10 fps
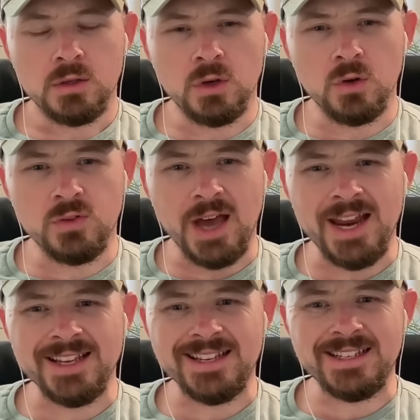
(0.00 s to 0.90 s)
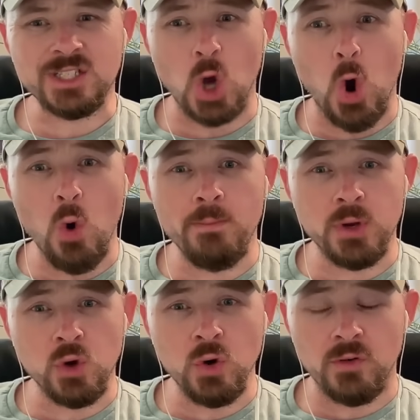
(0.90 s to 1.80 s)
Dude, that is so
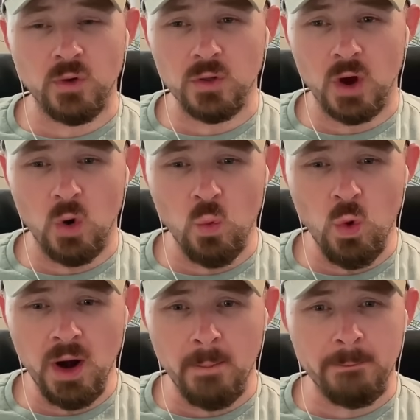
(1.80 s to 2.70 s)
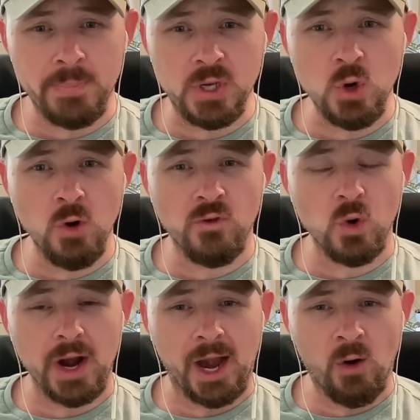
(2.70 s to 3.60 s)
beautiful, though. What a
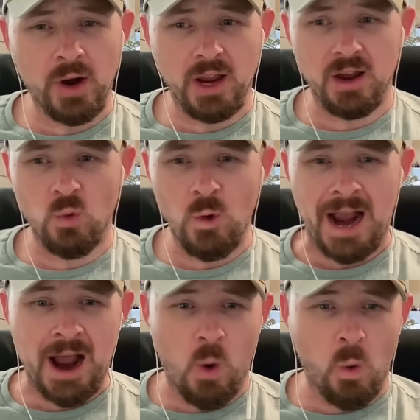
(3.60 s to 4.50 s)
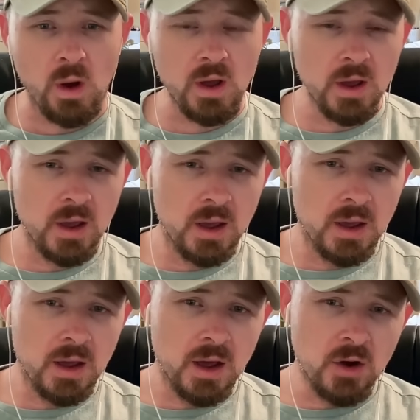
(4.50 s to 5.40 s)
beautiful area. Wow.
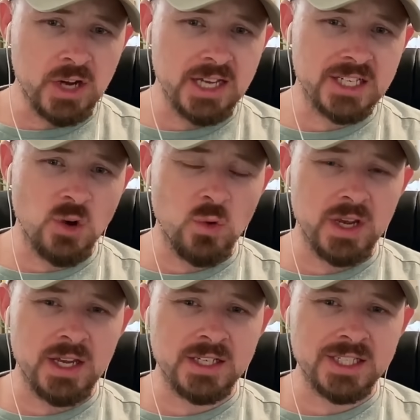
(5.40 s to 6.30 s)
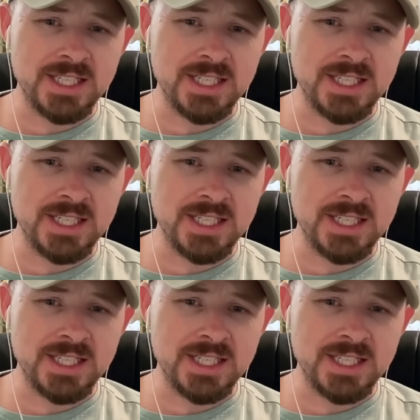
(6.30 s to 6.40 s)
Okay, so it